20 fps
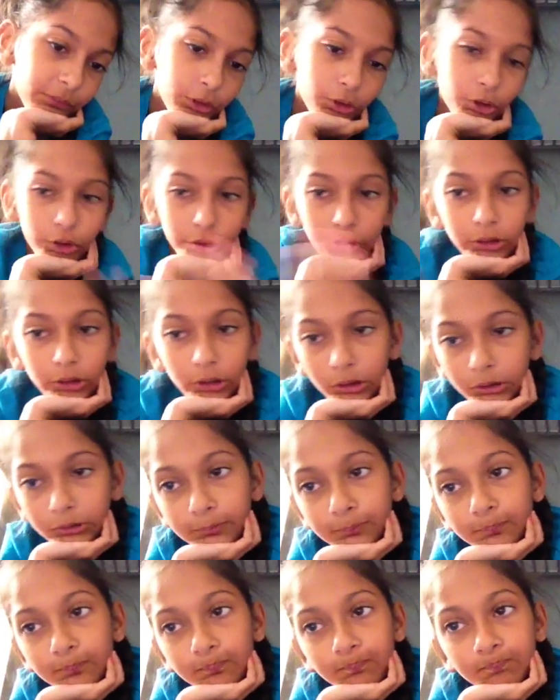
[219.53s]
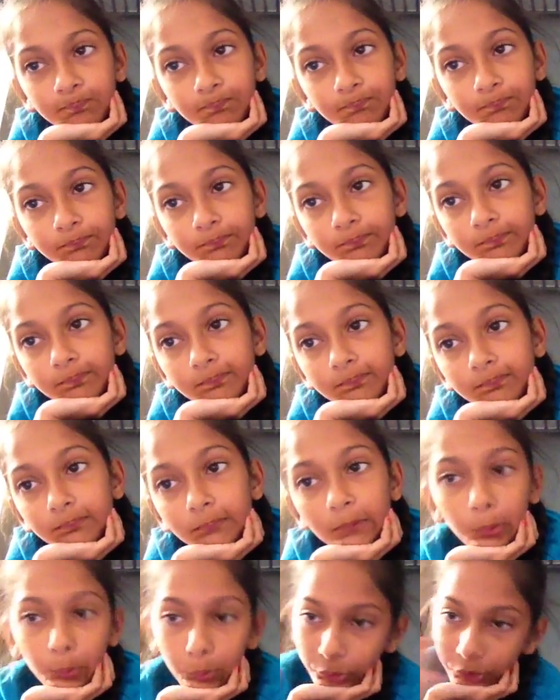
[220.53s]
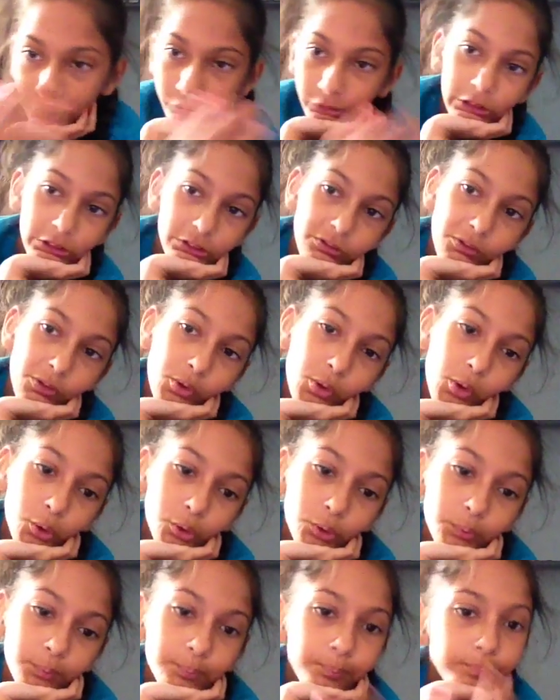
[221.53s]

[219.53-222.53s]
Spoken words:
So, you know, wasn't here to record.